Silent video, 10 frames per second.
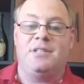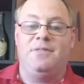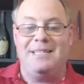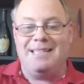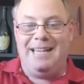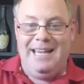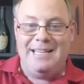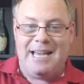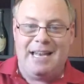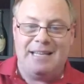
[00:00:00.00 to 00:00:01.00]
So this
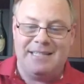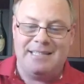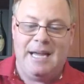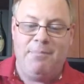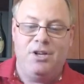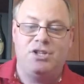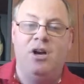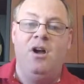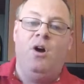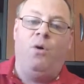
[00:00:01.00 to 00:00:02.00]
is an established
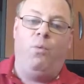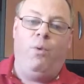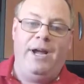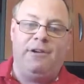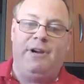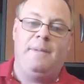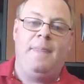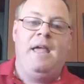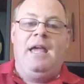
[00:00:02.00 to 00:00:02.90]
winery.